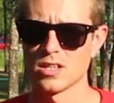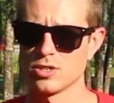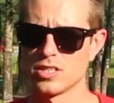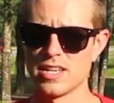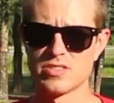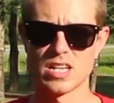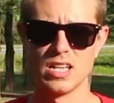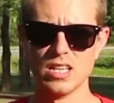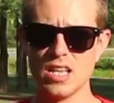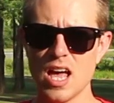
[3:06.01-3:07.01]
It gives it a
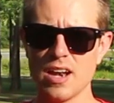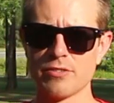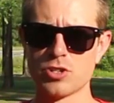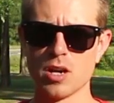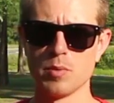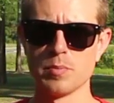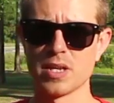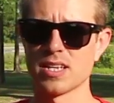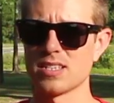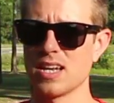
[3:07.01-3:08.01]
lot of trouble
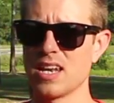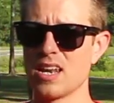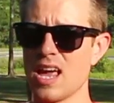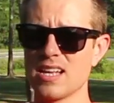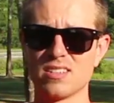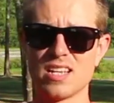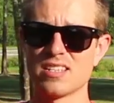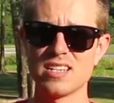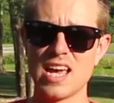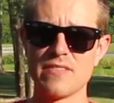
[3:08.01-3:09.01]
because it
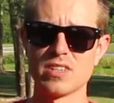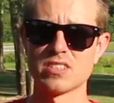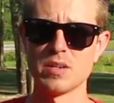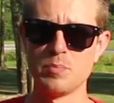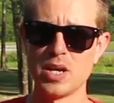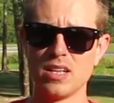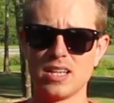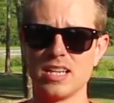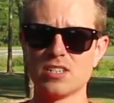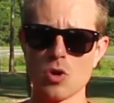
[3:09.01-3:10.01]
doesn't have the
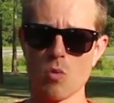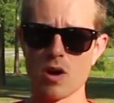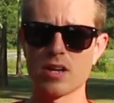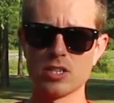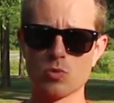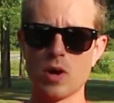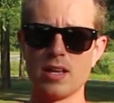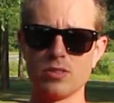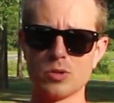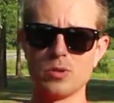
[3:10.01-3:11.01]
stability to work its
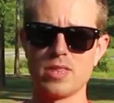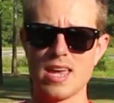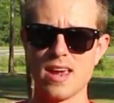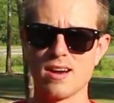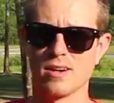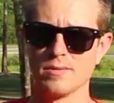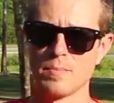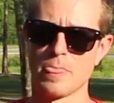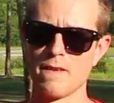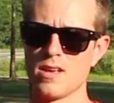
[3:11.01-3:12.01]
way through the air.
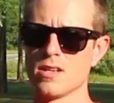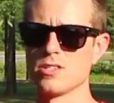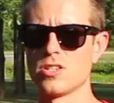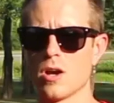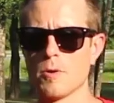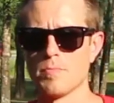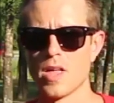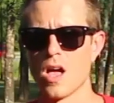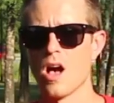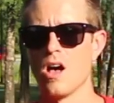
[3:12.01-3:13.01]
So
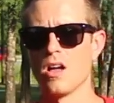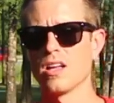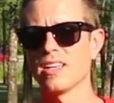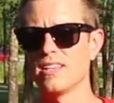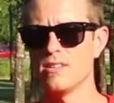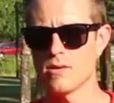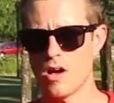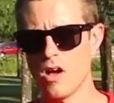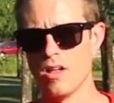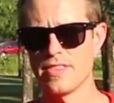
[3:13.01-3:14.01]

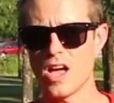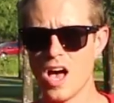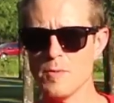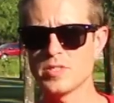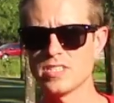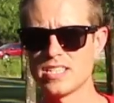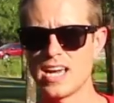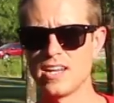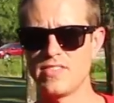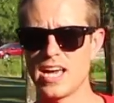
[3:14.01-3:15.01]
on the opposite
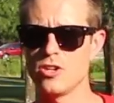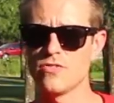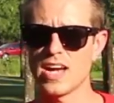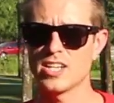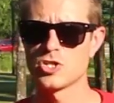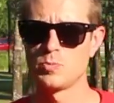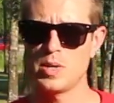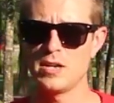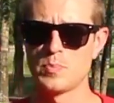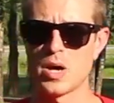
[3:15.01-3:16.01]
side of that, you've got a
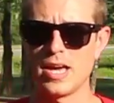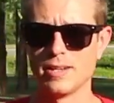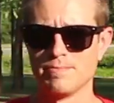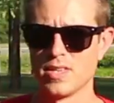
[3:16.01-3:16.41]
spin putt.